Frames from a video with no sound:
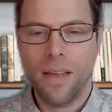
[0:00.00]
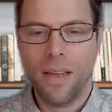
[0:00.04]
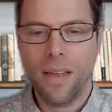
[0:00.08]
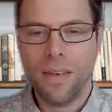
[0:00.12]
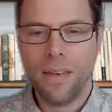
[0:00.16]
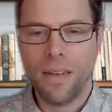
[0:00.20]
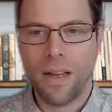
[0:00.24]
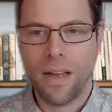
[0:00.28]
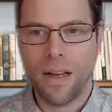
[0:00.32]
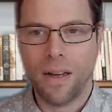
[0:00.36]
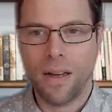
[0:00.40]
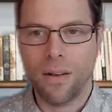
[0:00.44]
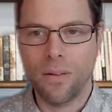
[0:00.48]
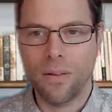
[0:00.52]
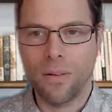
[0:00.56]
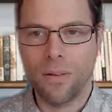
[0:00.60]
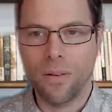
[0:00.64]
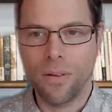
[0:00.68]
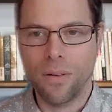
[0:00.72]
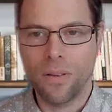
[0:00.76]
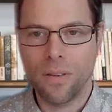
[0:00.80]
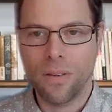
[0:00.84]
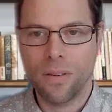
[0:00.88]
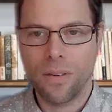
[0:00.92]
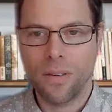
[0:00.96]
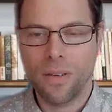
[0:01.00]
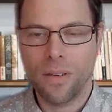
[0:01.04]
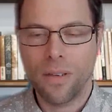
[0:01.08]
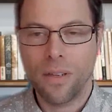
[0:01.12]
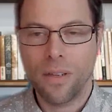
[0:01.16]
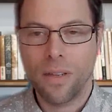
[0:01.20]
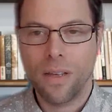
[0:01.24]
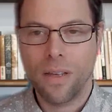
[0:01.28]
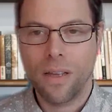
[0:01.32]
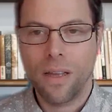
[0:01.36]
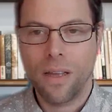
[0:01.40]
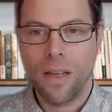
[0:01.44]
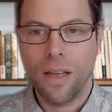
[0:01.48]
and out,
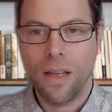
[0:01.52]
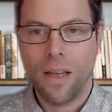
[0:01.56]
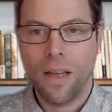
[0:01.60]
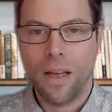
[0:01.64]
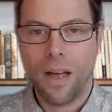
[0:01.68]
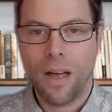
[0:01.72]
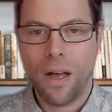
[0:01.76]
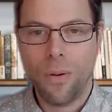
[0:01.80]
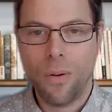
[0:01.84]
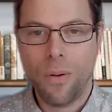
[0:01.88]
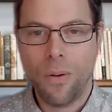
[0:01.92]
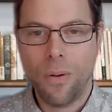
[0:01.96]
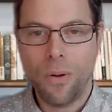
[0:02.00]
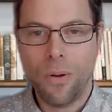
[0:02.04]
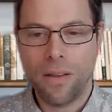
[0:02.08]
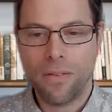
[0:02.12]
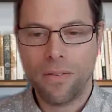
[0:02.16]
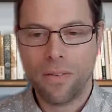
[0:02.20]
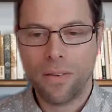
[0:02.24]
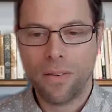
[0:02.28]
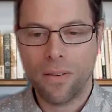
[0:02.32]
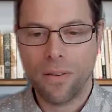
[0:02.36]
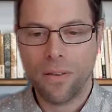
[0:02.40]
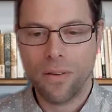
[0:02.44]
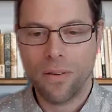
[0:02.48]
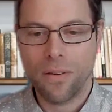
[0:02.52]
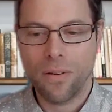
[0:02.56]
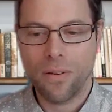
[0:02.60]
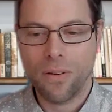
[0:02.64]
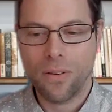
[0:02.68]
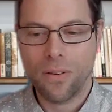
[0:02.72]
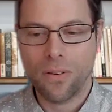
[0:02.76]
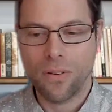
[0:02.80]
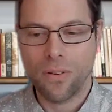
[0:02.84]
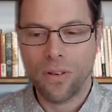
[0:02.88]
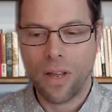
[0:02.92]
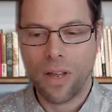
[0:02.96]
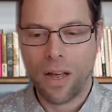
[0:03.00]
I will ask
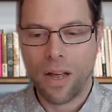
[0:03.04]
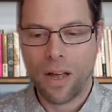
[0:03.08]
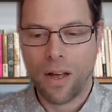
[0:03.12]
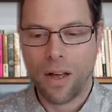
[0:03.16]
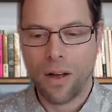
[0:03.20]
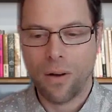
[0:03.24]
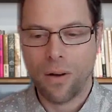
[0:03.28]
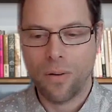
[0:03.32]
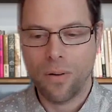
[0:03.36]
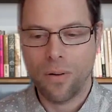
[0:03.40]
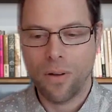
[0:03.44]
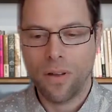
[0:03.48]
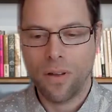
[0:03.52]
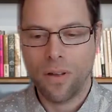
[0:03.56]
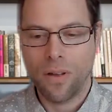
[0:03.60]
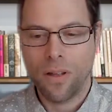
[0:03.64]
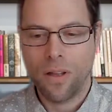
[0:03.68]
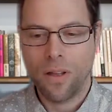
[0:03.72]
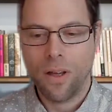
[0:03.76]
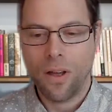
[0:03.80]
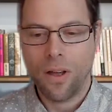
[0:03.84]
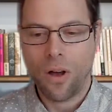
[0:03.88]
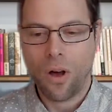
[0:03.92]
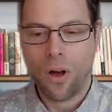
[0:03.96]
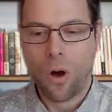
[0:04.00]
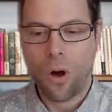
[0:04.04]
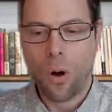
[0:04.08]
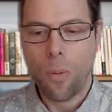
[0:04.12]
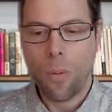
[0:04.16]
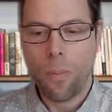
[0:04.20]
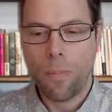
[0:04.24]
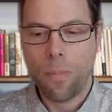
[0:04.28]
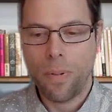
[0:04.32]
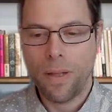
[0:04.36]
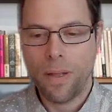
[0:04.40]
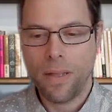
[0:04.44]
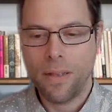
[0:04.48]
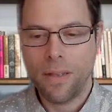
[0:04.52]
you to now
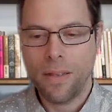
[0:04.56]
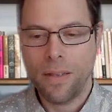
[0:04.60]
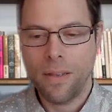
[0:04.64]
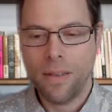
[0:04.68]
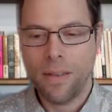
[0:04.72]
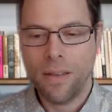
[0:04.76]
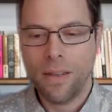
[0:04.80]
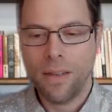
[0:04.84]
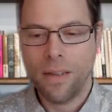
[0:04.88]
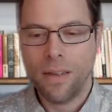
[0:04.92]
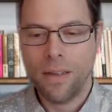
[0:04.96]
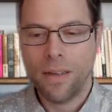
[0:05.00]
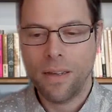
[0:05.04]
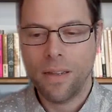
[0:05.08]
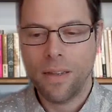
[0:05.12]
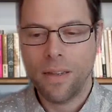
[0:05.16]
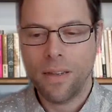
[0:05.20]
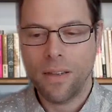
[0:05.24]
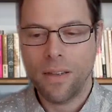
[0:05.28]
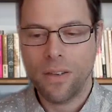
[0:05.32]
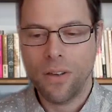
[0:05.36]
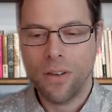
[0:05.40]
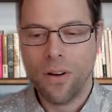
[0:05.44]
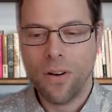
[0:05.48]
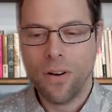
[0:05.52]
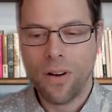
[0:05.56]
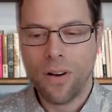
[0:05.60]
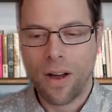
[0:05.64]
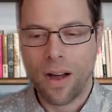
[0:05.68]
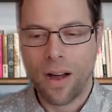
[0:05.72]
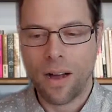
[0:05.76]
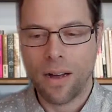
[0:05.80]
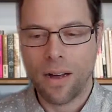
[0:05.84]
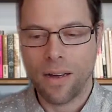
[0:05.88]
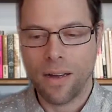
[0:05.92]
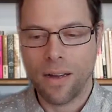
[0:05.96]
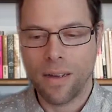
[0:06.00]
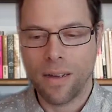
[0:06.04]
open your
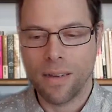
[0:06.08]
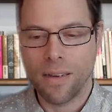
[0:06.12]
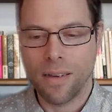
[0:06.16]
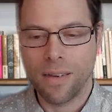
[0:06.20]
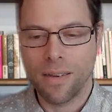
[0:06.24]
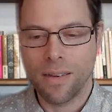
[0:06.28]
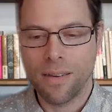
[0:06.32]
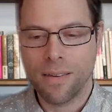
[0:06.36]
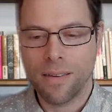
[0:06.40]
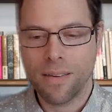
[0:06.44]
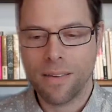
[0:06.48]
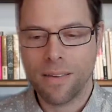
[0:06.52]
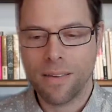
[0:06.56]
eye,